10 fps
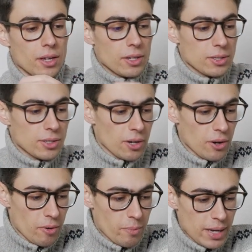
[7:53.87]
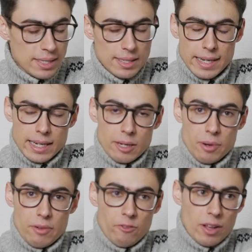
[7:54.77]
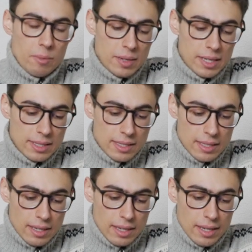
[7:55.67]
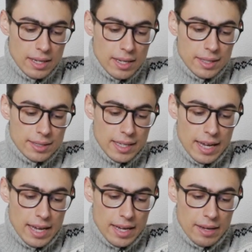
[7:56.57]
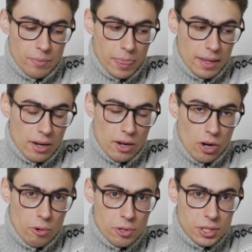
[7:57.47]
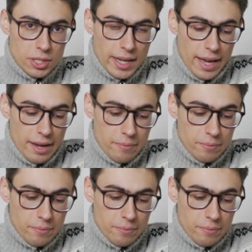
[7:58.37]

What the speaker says: So basically with film is, the lower the